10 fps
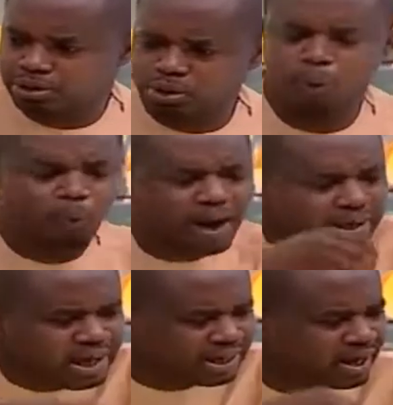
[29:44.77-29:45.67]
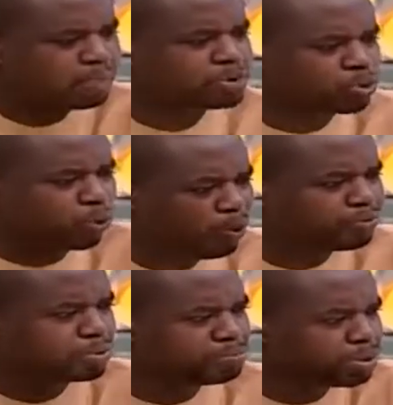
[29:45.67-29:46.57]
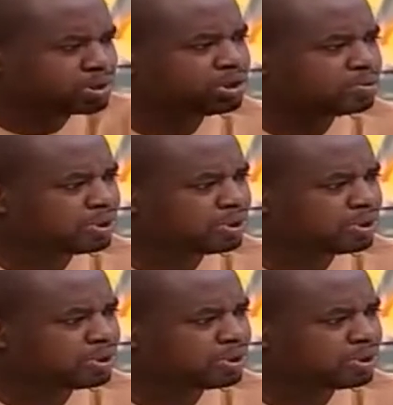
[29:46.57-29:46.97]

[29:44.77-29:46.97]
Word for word: So when it comes to contribution to the